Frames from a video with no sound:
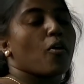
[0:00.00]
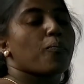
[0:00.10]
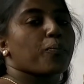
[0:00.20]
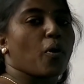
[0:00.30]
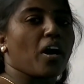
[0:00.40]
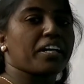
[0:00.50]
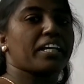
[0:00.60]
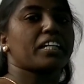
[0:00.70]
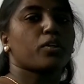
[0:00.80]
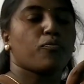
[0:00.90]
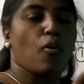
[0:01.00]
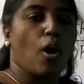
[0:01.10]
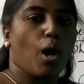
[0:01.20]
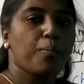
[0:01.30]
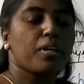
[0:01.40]
of product
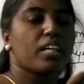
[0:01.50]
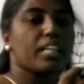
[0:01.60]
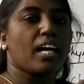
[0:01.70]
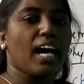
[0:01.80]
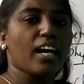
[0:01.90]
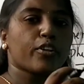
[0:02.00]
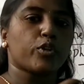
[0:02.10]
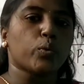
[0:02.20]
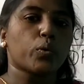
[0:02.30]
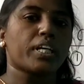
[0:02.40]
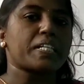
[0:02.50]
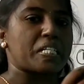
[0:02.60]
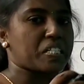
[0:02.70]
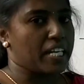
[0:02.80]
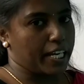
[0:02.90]
formed in a
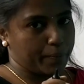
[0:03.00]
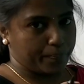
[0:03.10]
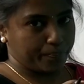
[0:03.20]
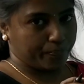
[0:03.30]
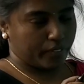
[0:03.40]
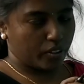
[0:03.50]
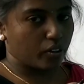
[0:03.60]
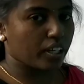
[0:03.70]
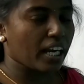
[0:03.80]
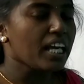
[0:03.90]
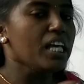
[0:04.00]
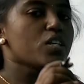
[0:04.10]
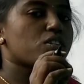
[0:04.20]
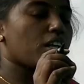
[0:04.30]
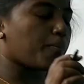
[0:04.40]
unit time. Okay,
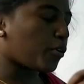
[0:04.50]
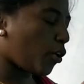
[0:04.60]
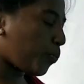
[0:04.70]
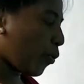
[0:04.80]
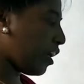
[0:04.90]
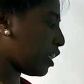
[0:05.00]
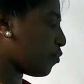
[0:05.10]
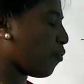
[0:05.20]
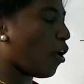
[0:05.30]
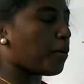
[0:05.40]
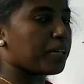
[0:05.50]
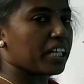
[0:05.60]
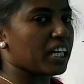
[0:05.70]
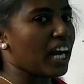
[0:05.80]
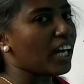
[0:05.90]
so number of product formed
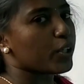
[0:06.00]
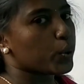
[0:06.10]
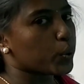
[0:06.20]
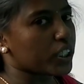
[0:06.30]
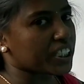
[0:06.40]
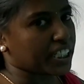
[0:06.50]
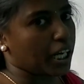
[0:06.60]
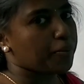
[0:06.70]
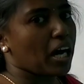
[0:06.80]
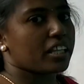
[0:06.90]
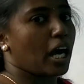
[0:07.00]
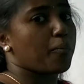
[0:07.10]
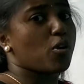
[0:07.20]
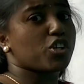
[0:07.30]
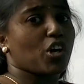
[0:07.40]
in a unit time, or the
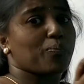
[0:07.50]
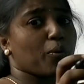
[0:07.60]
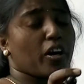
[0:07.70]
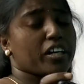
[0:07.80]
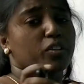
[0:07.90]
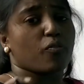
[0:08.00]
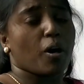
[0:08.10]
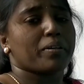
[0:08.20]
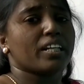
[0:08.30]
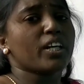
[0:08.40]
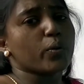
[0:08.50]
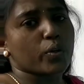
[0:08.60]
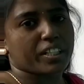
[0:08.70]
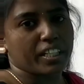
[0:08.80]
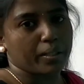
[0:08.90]
amount of product formed in a
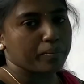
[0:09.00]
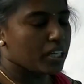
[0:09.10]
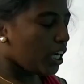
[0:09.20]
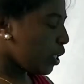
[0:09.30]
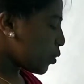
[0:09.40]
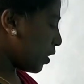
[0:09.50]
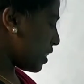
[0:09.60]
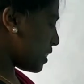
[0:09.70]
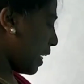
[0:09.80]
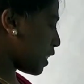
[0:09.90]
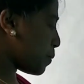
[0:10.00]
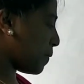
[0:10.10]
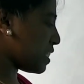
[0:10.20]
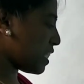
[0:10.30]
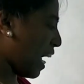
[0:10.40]
unit time. So it is
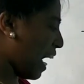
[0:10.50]
expressed